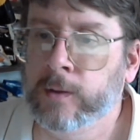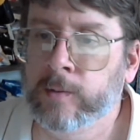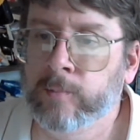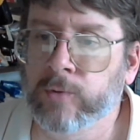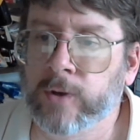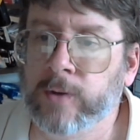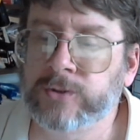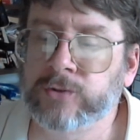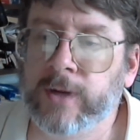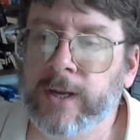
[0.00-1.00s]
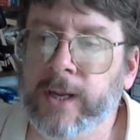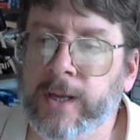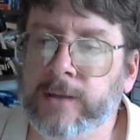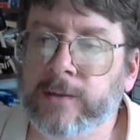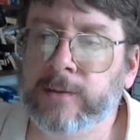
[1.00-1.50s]

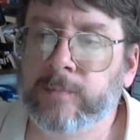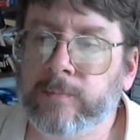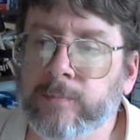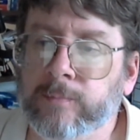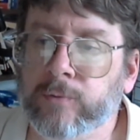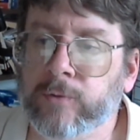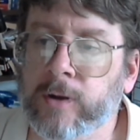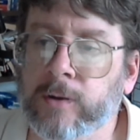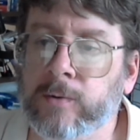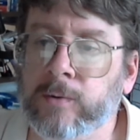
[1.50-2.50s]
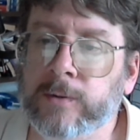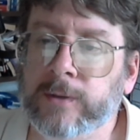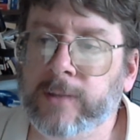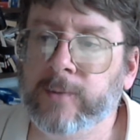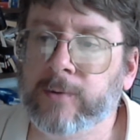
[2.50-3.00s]
Pro-trade,
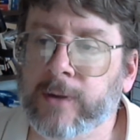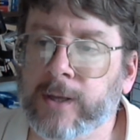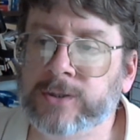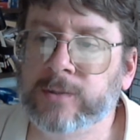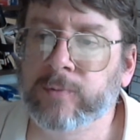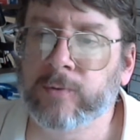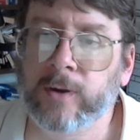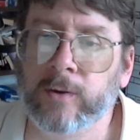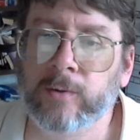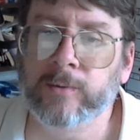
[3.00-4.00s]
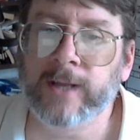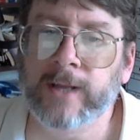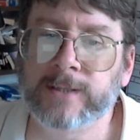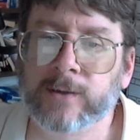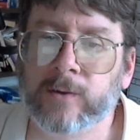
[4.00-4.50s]
pro-immigration,
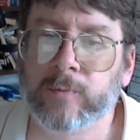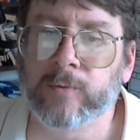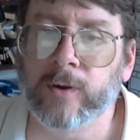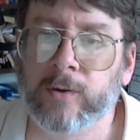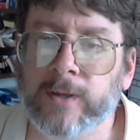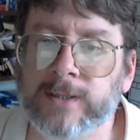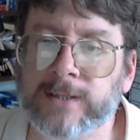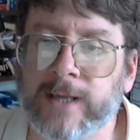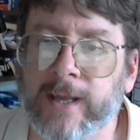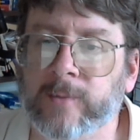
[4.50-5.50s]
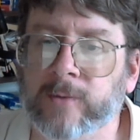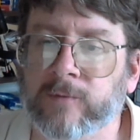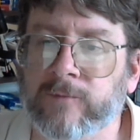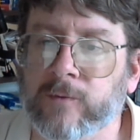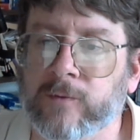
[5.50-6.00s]
pro-NATO, pro-entitlement
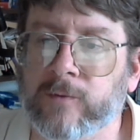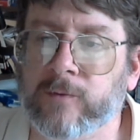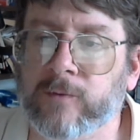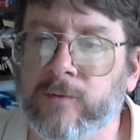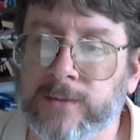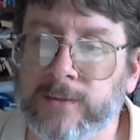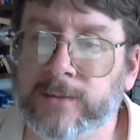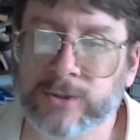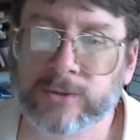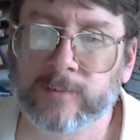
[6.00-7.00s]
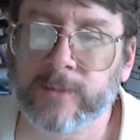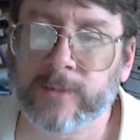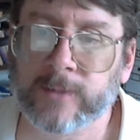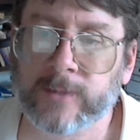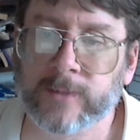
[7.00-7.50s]
reform. I'm not so sure about
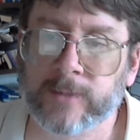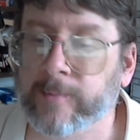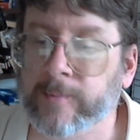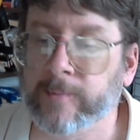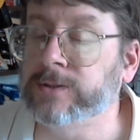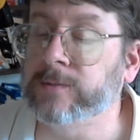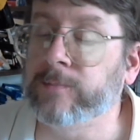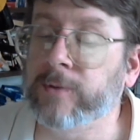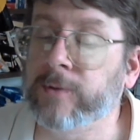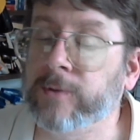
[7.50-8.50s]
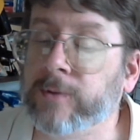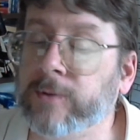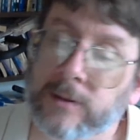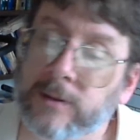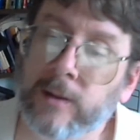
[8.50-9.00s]
the pro-immigration part,
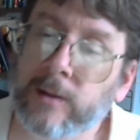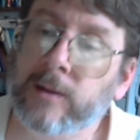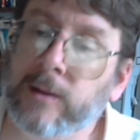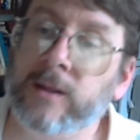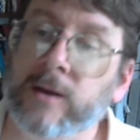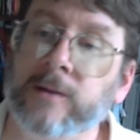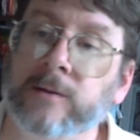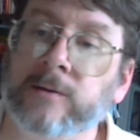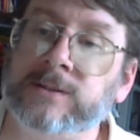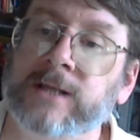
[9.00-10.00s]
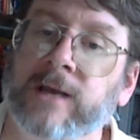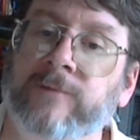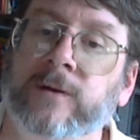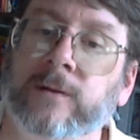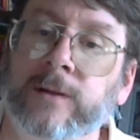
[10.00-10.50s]
but the others
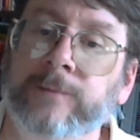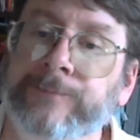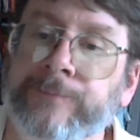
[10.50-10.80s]
definitely.